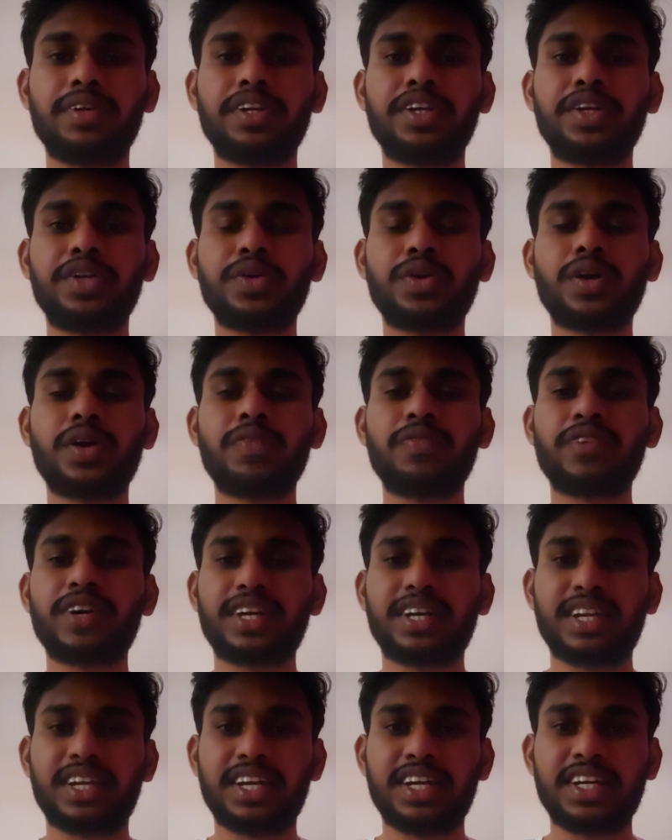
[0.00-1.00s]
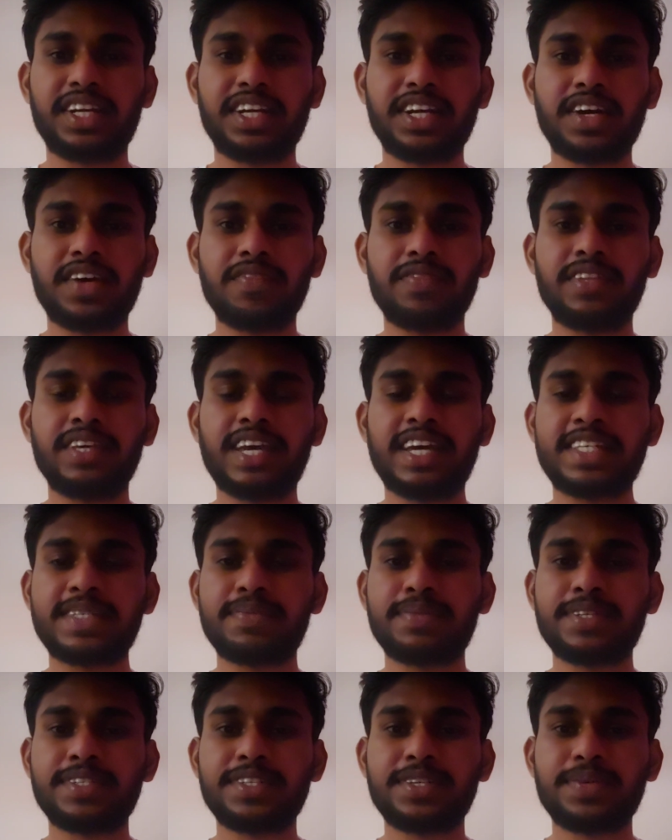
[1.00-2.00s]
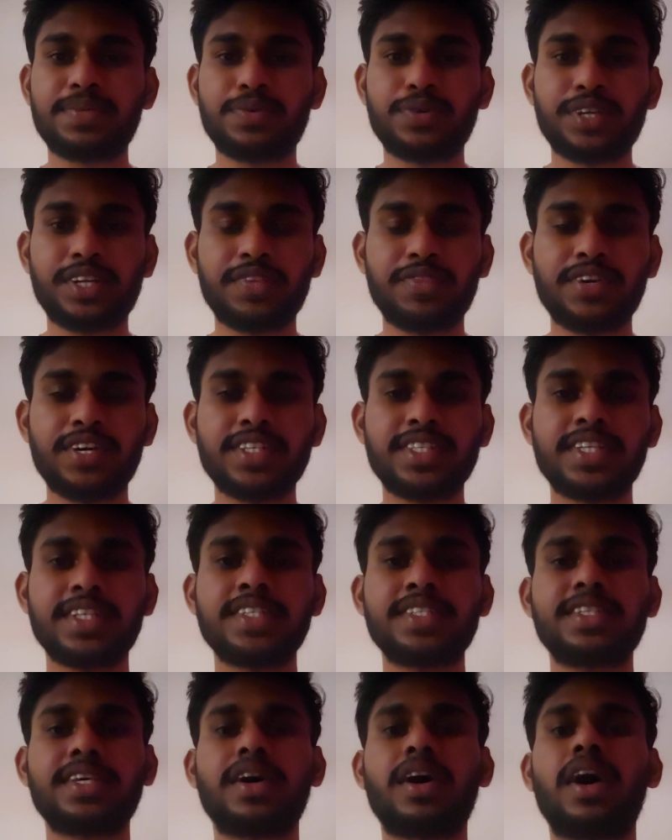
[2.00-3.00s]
need to run for creating up the expense report invoices.